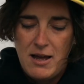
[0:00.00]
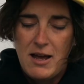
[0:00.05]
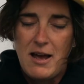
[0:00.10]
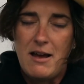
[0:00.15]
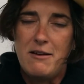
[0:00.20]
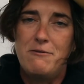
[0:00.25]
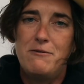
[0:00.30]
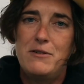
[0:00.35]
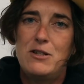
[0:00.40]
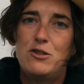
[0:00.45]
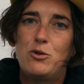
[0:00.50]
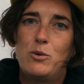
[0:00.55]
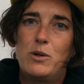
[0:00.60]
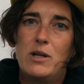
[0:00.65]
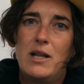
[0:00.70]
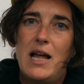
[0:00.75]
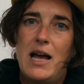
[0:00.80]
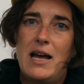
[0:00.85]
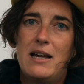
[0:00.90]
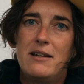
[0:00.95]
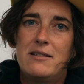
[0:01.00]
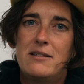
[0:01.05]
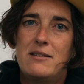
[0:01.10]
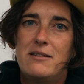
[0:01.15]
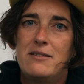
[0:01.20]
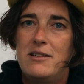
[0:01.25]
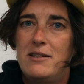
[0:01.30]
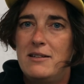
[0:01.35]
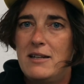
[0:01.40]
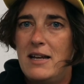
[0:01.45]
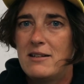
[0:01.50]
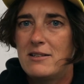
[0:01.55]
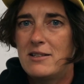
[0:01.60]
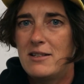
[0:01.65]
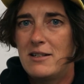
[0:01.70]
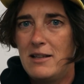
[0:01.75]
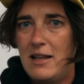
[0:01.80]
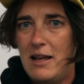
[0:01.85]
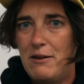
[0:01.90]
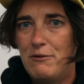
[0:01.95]
I visualize the
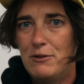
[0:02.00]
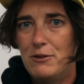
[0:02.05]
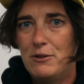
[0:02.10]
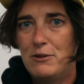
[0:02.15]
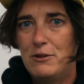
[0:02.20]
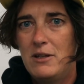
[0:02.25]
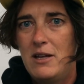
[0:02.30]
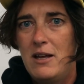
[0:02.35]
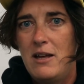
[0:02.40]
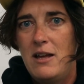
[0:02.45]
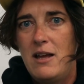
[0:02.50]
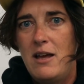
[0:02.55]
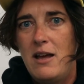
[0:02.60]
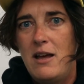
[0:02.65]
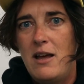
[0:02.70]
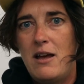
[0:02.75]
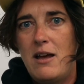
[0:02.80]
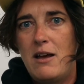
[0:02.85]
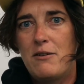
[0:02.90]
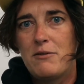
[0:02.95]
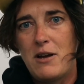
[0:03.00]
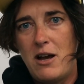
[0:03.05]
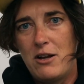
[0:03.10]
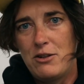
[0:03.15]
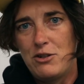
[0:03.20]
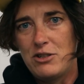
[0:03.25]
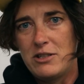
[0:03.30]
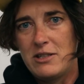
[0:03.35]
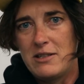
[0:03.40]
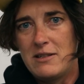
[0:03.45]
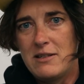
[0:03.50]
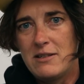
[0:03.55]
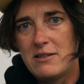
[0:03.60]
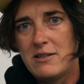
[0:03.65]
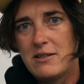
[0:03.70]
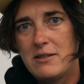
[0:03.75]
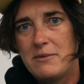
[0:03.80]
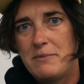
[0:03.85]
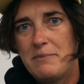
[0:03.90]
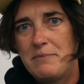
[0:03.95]
next level of
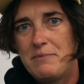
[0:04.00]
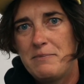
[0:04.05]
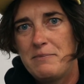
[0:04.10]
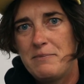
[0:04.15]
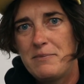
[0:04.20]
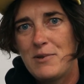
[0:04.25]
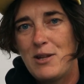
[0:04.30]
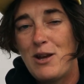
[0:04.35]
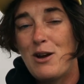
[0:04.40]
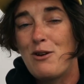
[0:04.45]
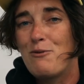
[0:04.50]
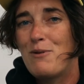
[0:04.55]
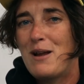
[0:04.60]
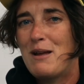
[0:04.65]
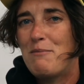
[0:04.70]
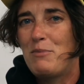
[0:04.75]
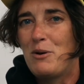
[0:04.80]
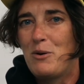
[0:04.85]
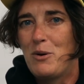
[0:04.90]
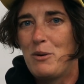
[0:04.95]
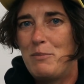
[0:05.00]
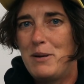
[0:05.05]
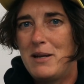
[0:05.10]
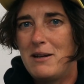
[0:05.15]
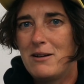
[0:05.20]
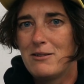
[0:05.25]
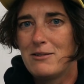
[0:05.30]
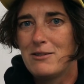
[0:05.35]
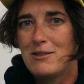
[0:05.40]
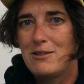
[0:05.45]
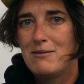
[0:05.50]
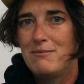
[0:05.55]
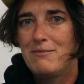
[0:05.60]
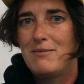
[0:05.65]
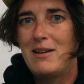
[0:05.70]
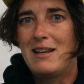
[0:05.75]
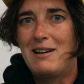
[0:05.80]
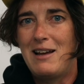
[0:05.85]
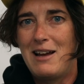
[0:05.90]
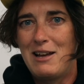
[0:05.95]
consciousness. A rainbow appears,
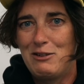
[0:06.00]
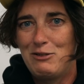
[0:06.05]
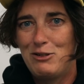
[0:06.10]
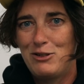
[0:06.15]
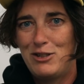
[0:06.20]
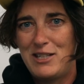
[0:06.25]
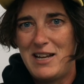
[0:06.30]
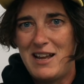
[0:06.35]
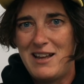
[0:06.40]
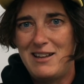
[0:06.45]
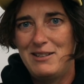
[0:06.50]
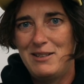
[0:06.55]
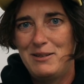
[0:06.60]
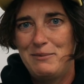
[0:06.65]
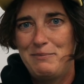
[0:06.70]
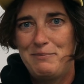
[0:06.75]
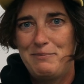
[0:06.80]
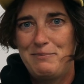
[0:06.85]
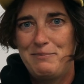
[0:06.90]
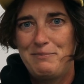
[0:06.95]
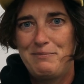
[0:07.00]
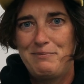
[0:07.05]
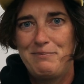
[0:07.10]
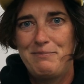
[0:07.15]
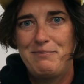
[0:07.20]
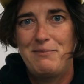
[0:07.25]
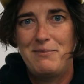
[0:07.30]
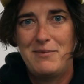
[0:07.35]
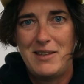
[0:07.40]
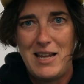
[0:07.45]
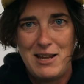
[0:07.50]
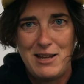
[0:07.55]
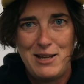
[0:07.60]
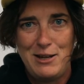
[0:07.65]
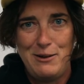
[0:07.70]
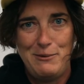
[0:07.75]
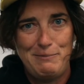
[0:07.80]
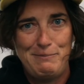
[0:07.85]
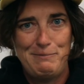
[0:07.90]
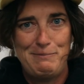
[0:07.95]
and I understand. Thank you.